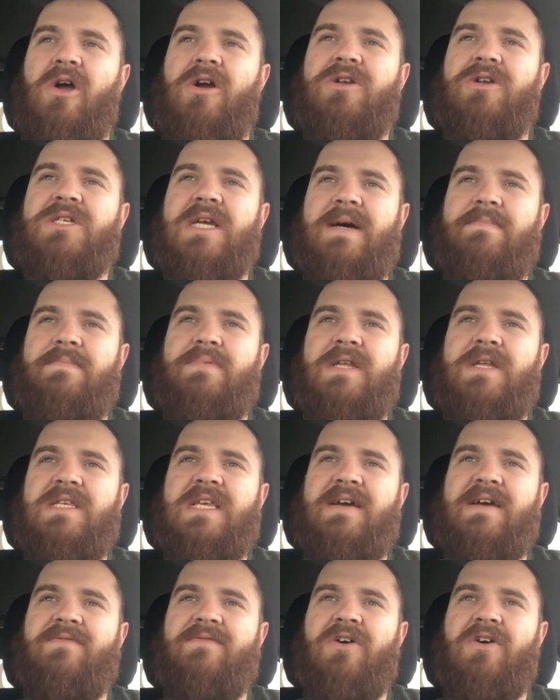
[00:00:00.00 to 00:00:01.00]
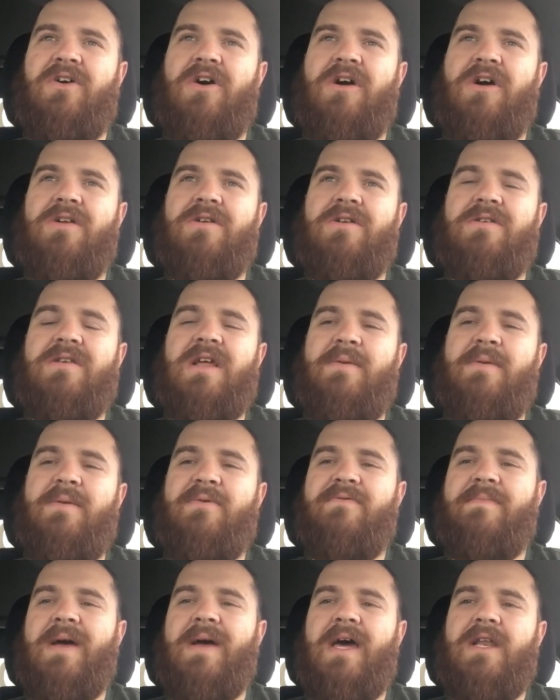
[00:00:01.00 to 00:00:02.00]
think large companies have a hard
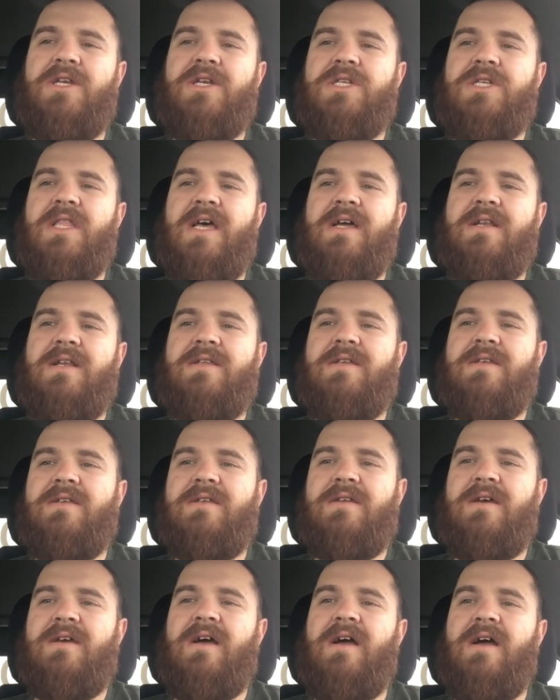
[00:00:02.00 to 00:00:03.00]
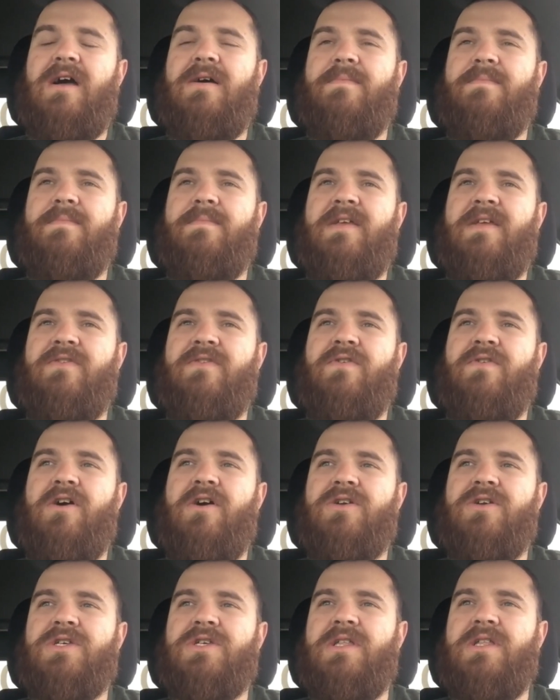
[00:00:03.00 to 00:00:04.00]
time of managing that, as
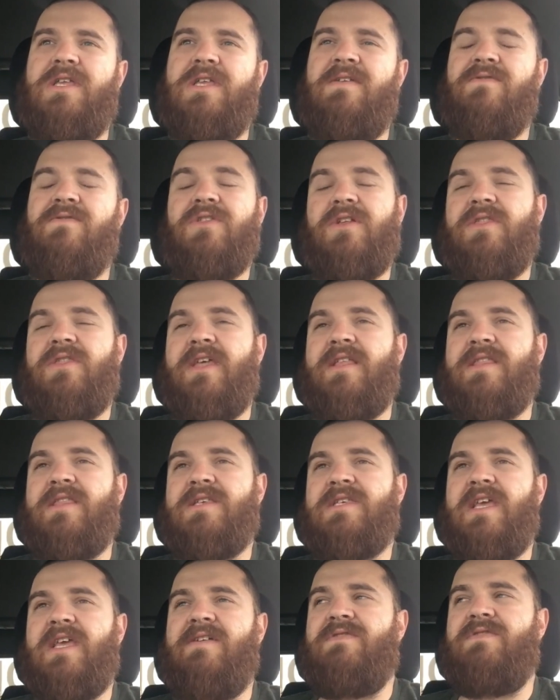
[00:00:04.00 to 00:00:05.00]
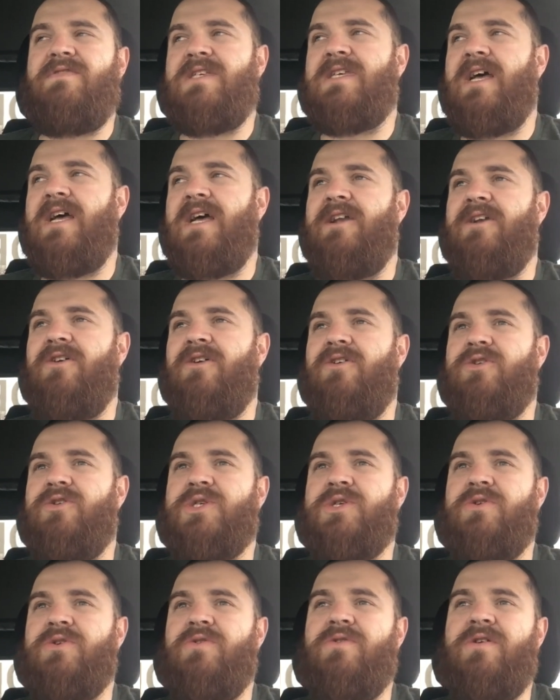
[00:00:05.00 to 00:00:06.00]
far as on even like the safety side, and
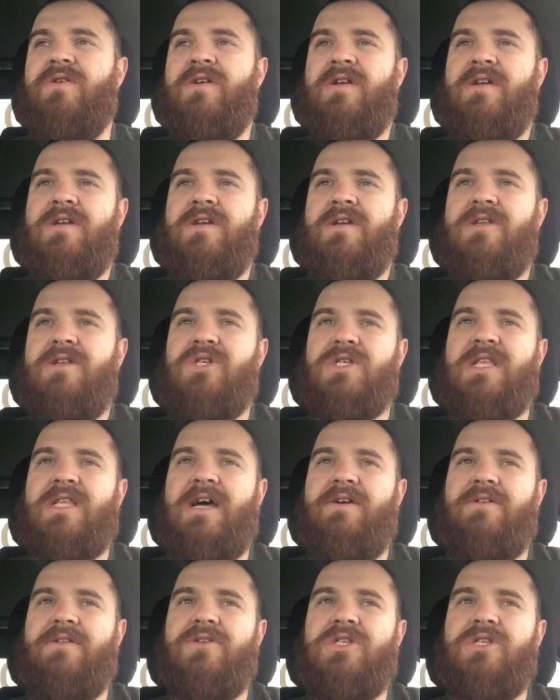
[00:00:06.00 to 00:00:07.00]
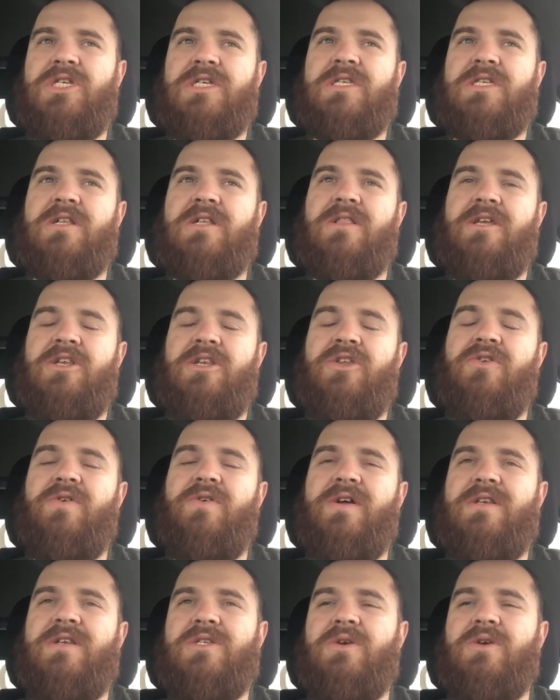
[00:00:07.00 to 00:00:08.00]
also just how to logistically
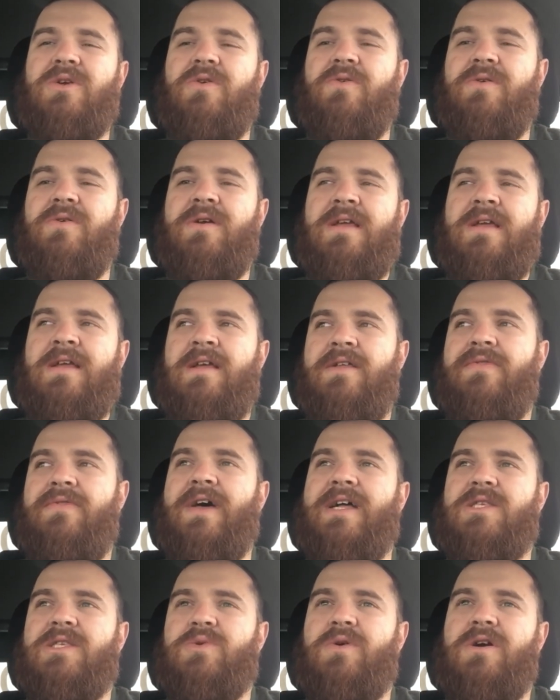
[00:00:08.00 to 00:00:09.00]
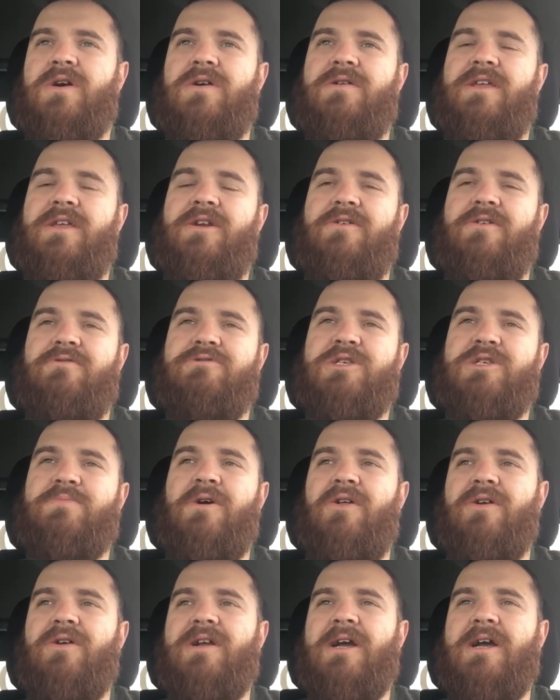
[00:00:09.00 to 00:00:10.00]
do it. So that's where,
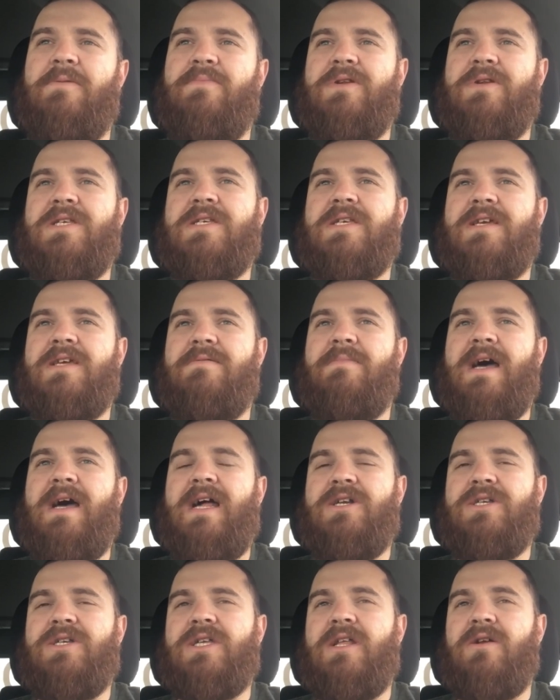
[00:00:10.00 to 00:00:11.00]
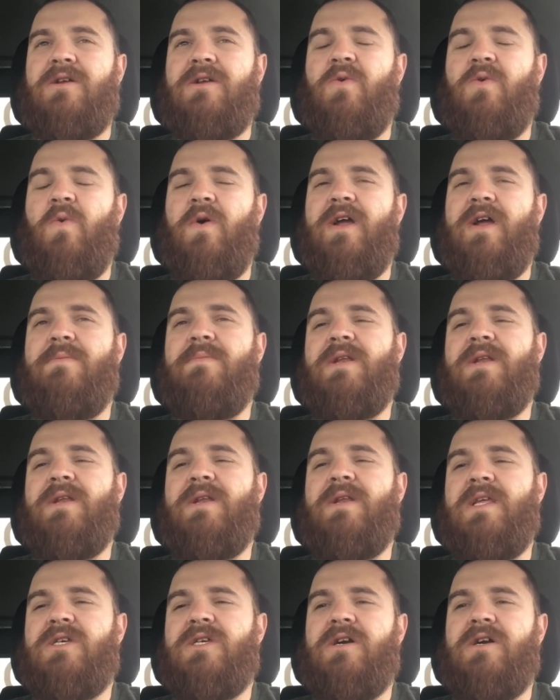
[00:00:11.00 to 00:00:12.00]
smaller companies can manage that quite a
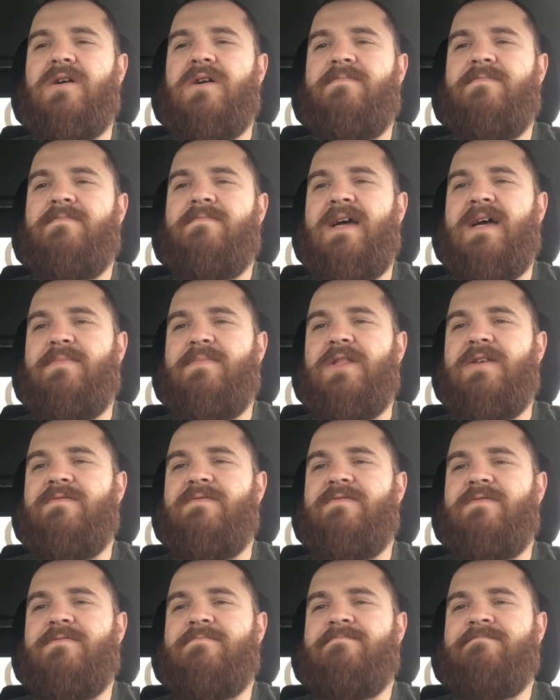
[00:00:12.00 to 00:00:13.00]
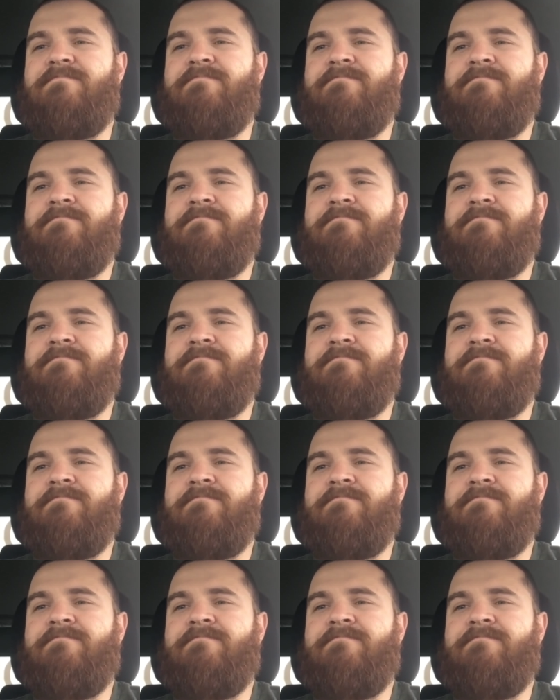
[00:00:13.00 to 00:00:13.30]
bit easier, I believe.